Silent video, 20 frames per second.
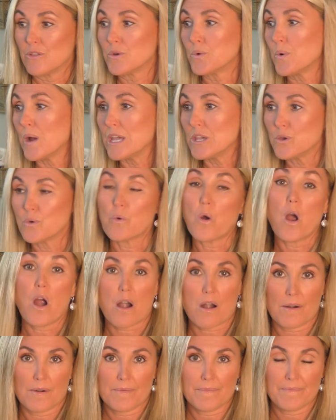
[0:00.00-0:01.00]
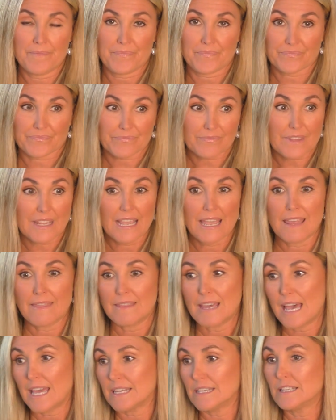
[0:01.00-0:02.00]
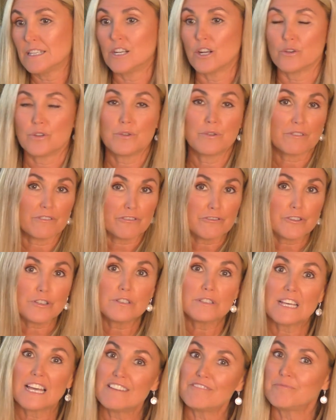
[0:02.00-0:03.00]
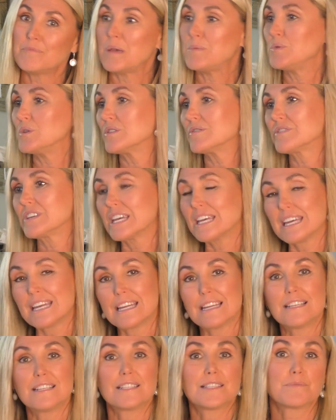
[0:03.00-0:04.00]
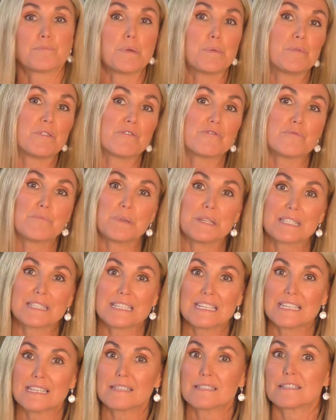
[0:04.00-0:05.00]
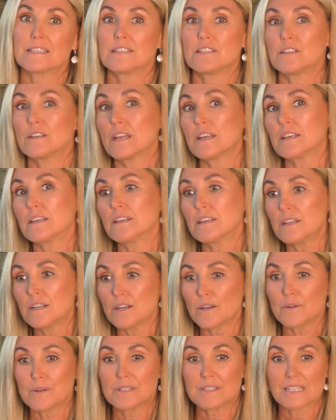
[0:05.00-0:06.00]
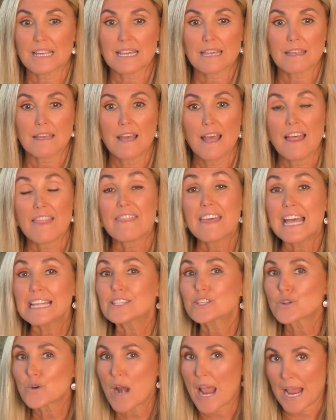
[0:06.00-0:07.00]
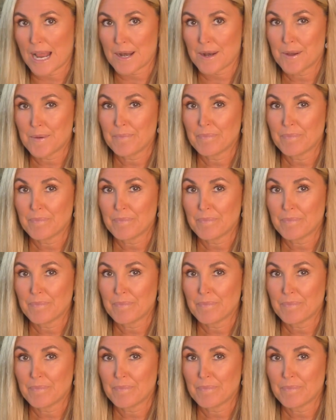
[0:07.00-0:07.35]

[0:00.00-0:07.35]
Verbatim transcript: the way you are, and that you know you have a full life, maybe you have kids, maybe you have a business, and, and you know it's like that's great.